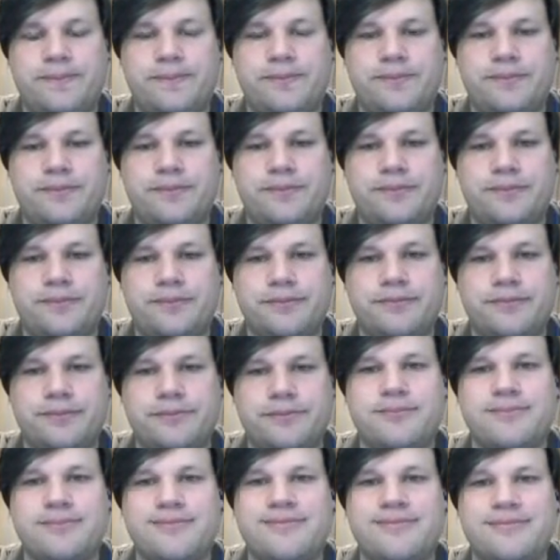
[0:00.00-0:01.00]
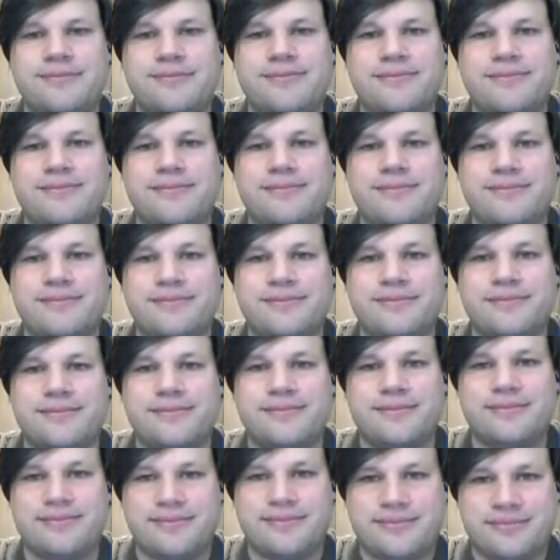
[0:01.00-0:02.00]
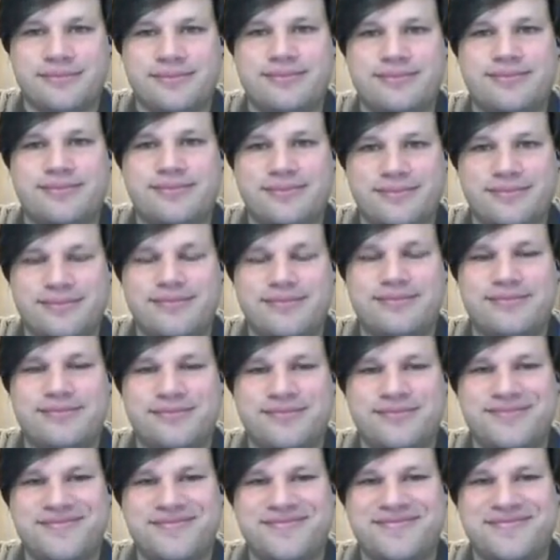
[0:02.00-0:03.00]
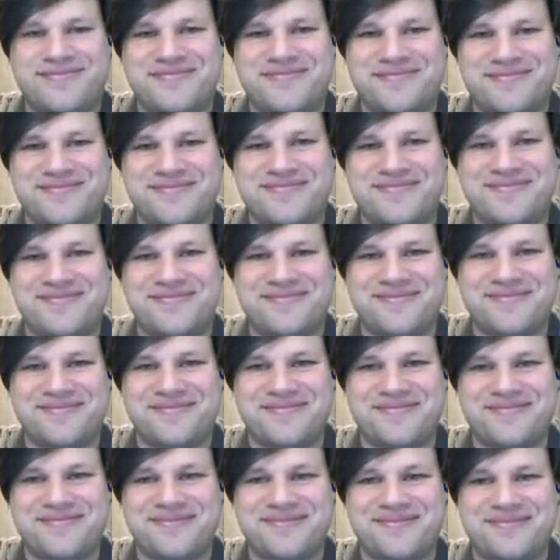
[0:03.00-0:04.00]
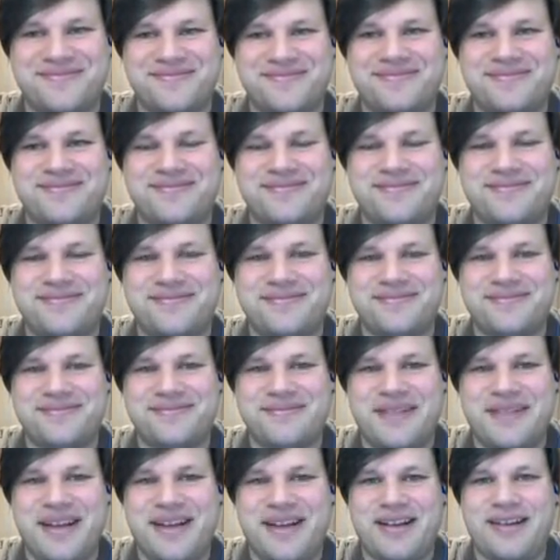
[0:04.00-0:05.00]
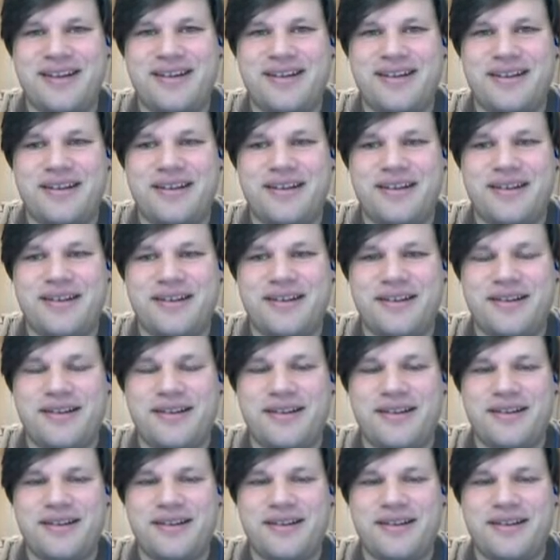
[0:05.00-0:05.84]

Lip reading: The person shown says nothing.